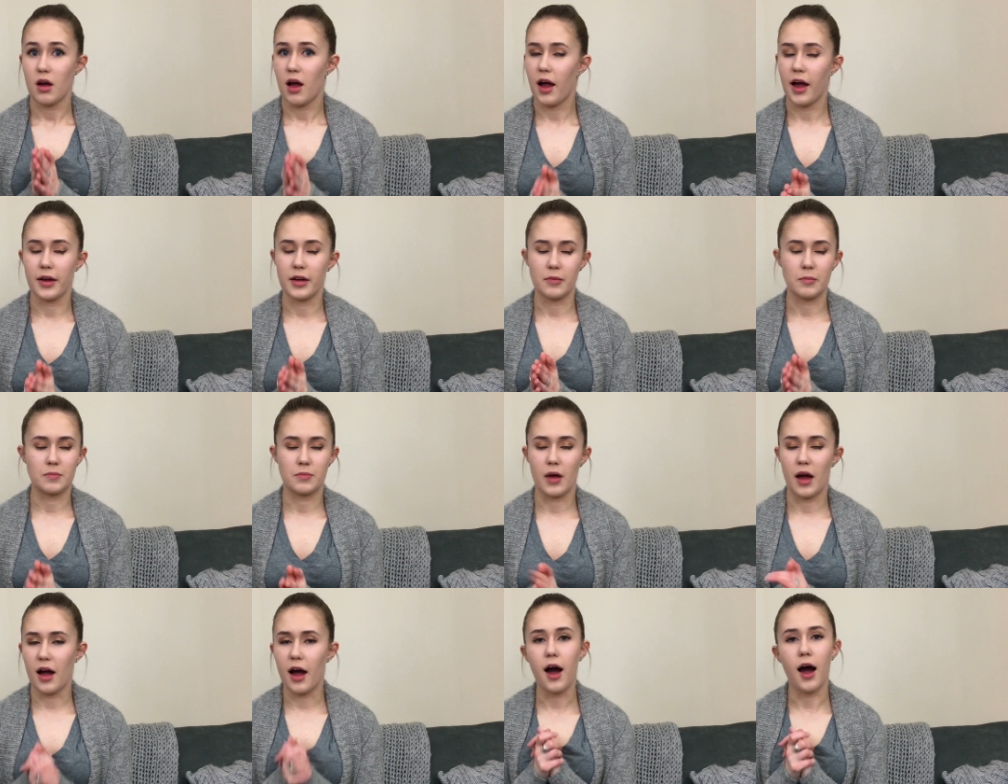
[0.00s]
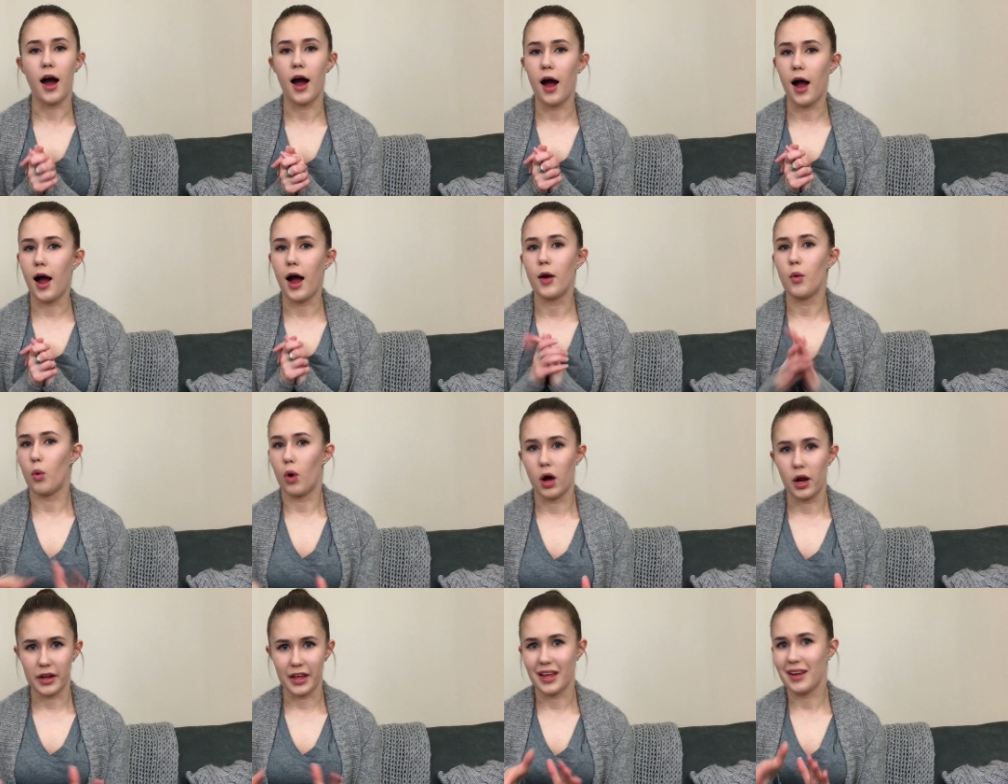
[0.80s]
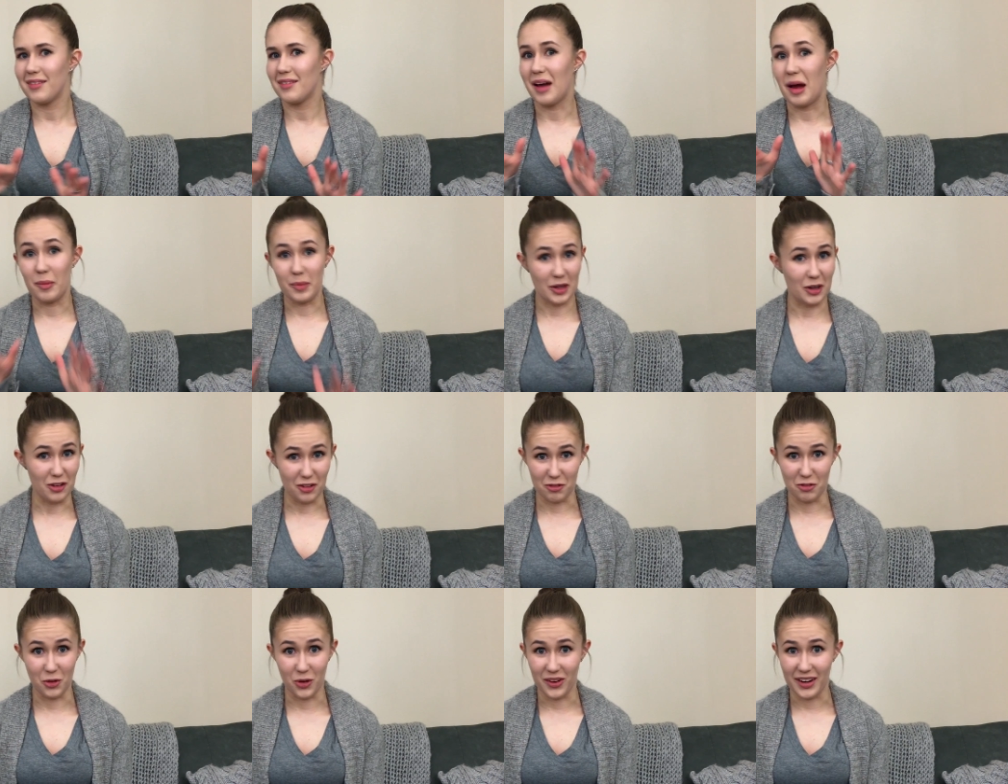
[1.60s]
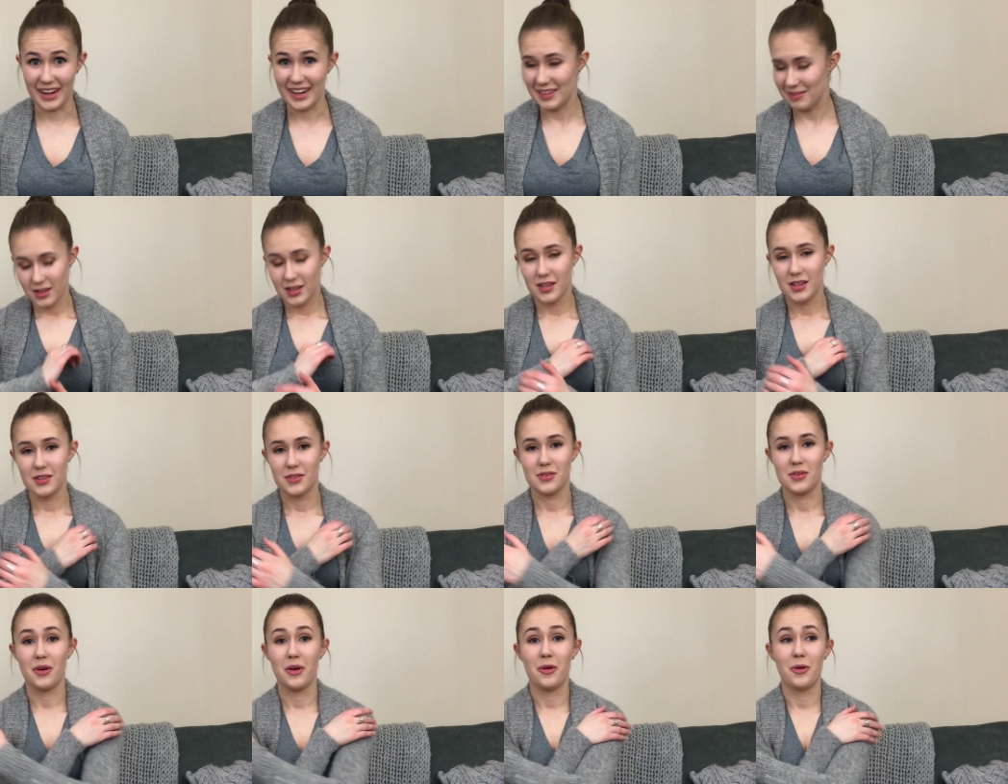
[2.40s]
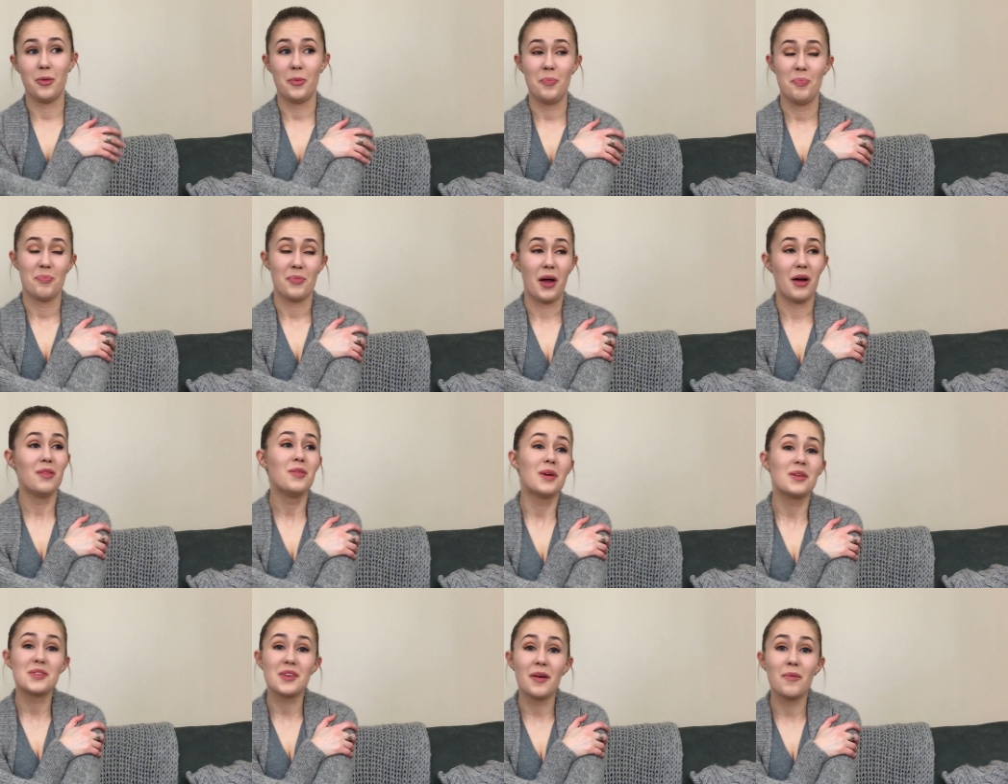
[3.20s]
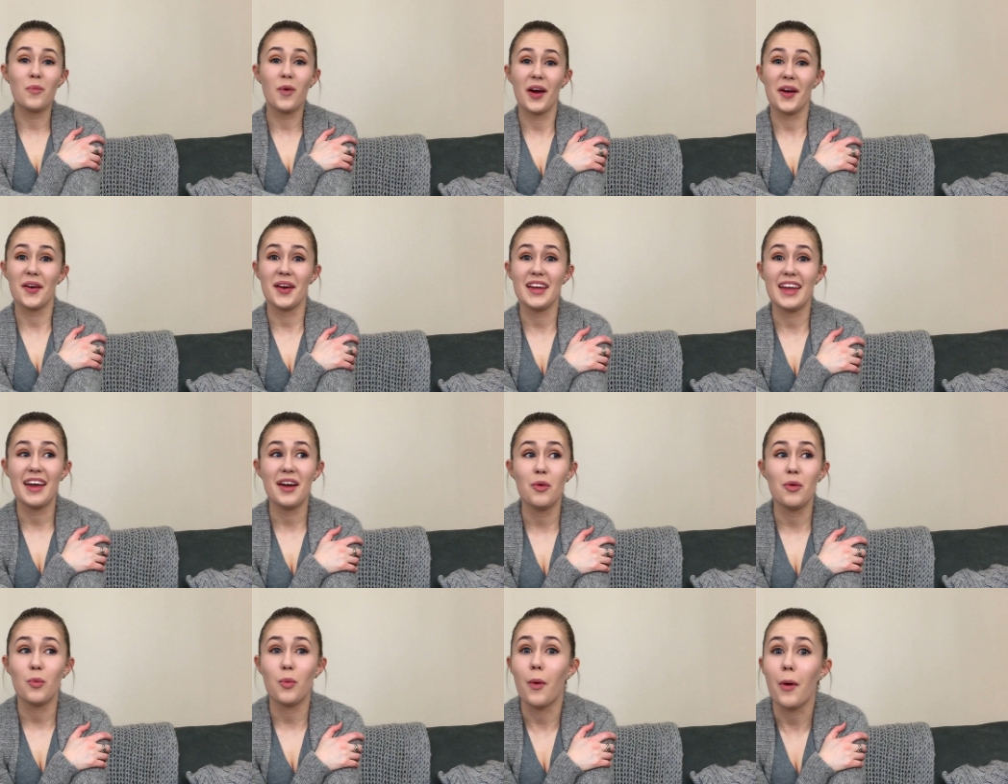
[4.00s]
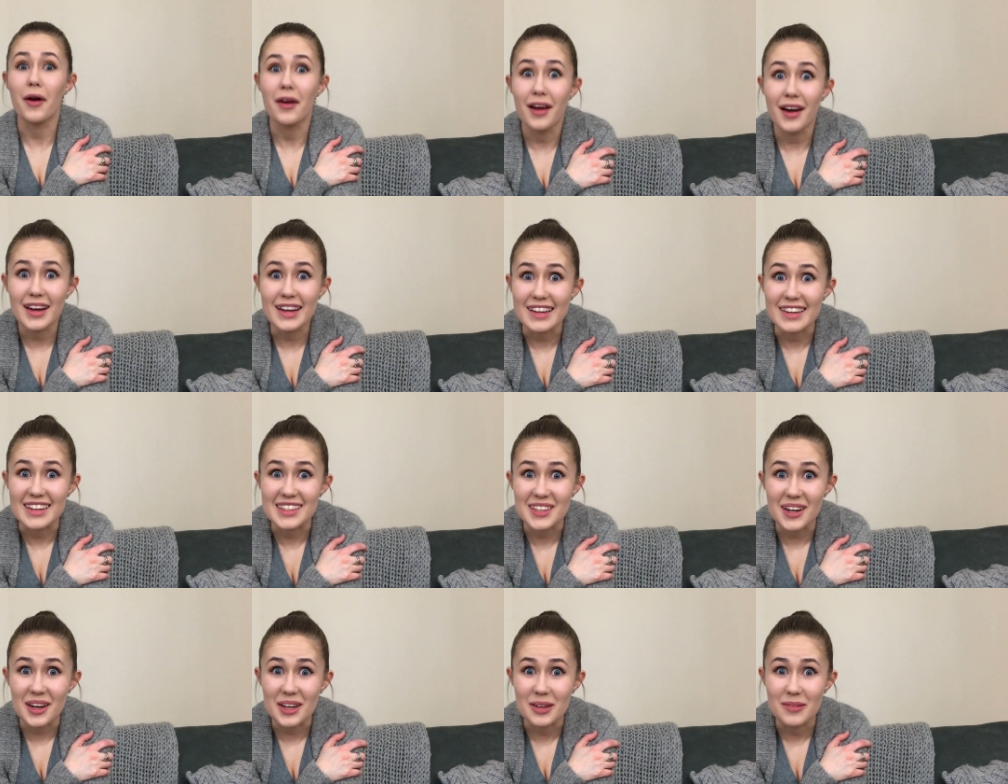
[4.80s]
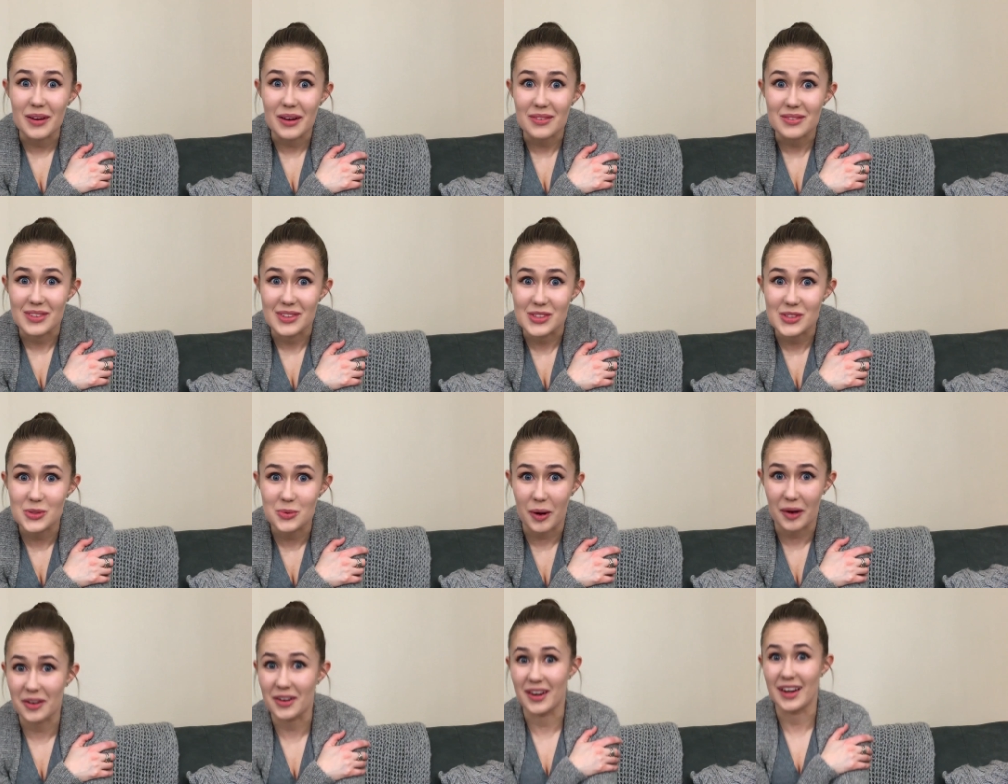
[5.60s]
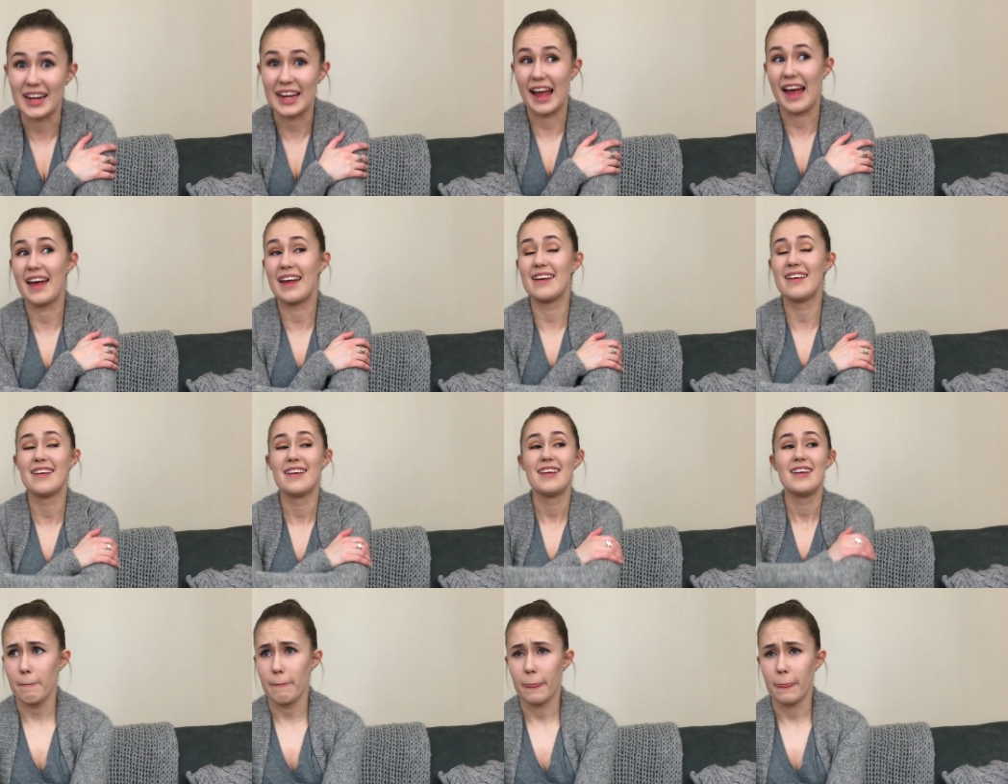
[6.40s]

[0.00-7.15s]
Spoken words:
I want it. I'm here for it. So unless I'm wearing it, we're not going to talk about this sweater again.